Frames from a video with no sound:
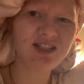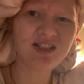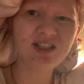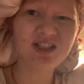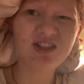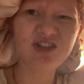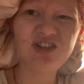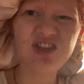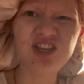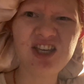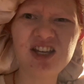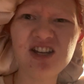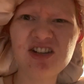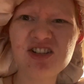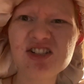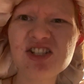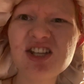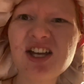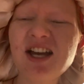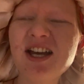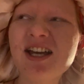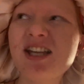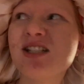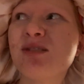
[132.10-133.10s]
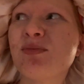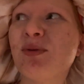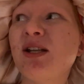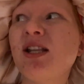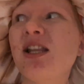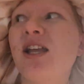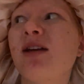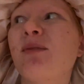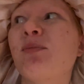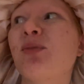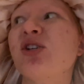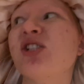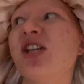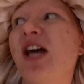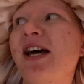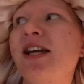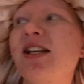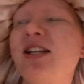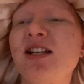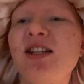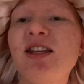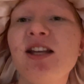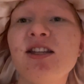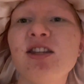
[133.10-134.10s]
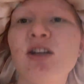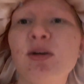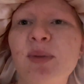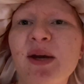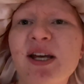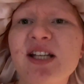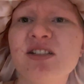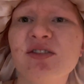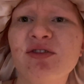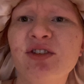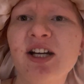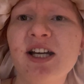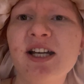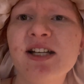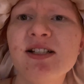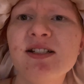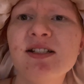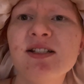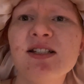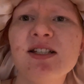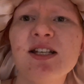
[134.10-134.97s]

2 years that he's been like pretending that they're best friends,